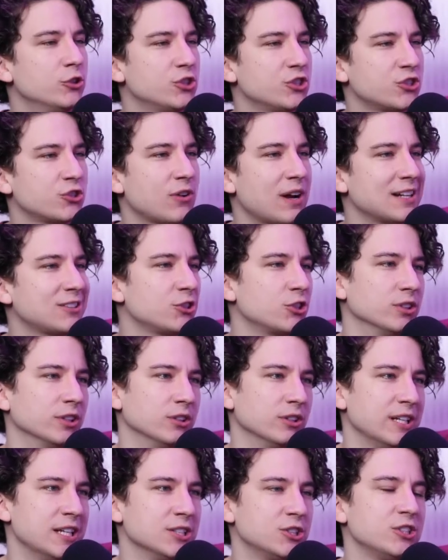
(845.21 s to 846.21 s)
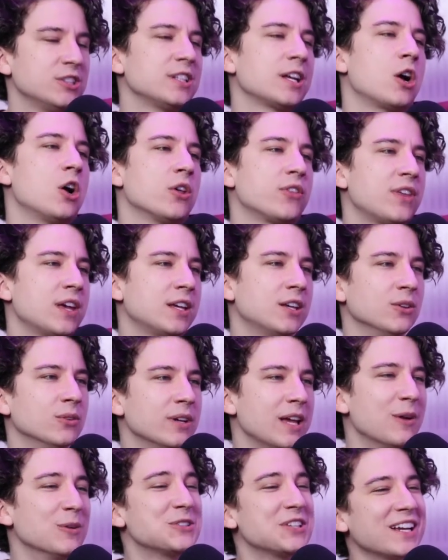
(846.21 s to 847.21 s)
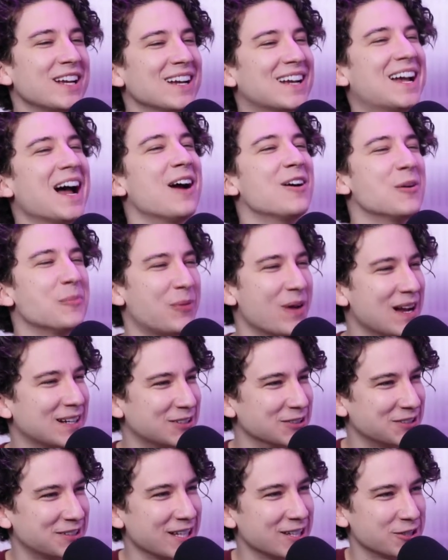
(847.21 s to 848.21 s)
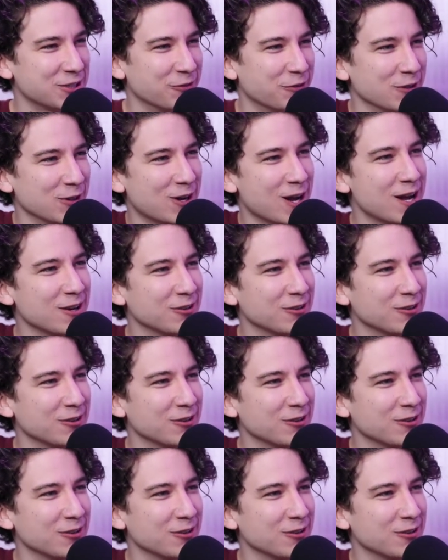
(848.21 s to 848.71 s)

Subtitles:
You just scratch the little itch. He's like, oh, thank you. It was like a chiropractor session for the